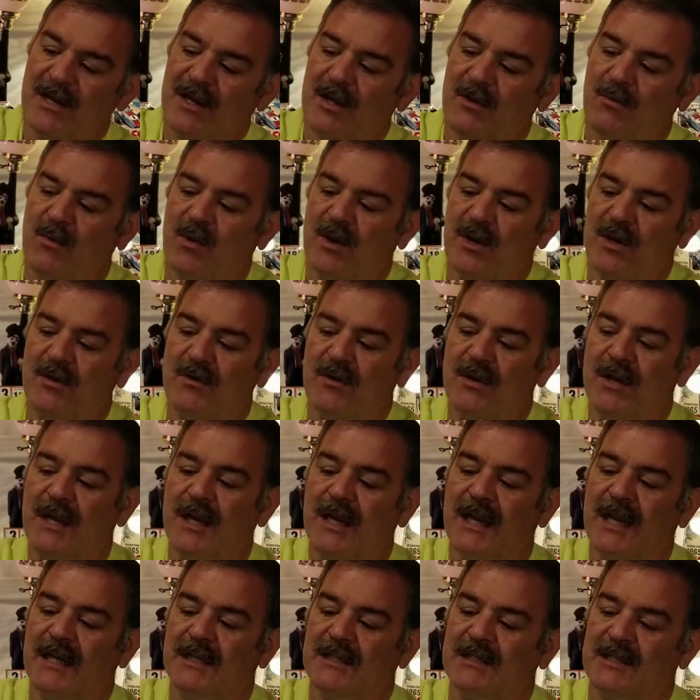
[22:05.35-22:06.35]
where you can
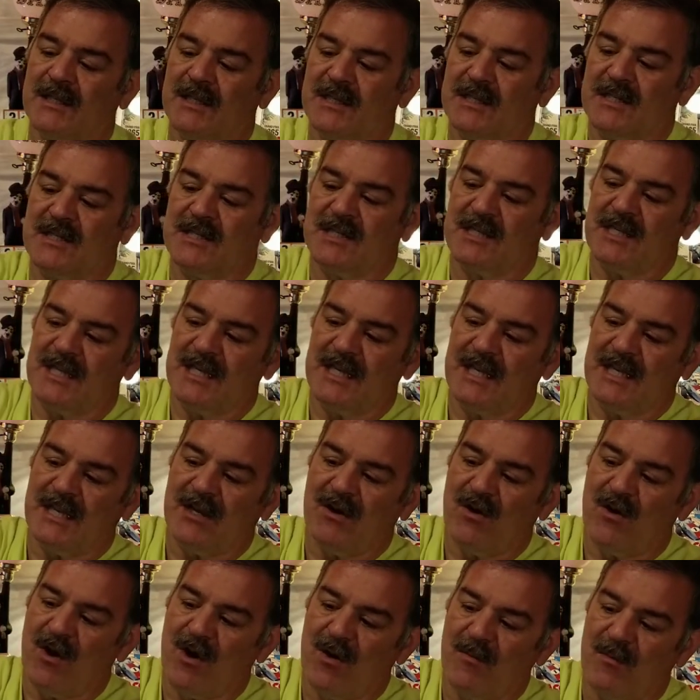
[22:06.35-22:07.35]
get to the CE
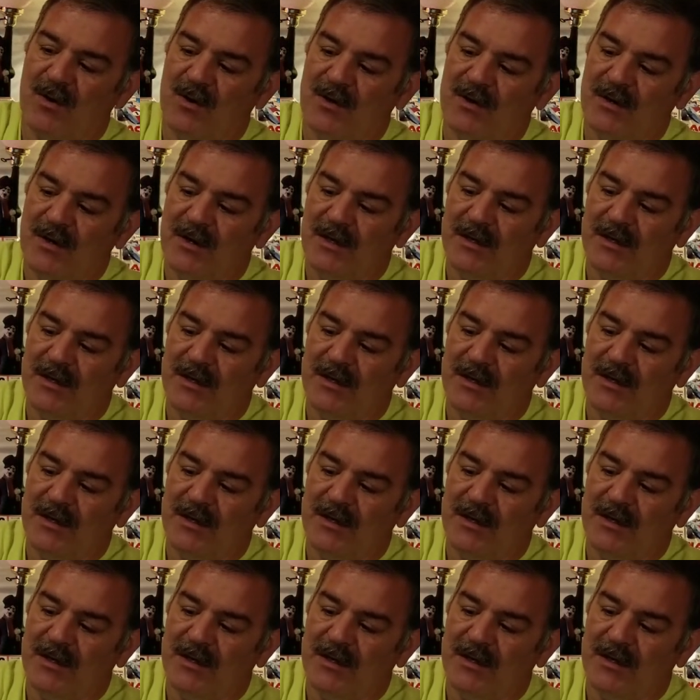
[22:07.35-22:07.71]
armor.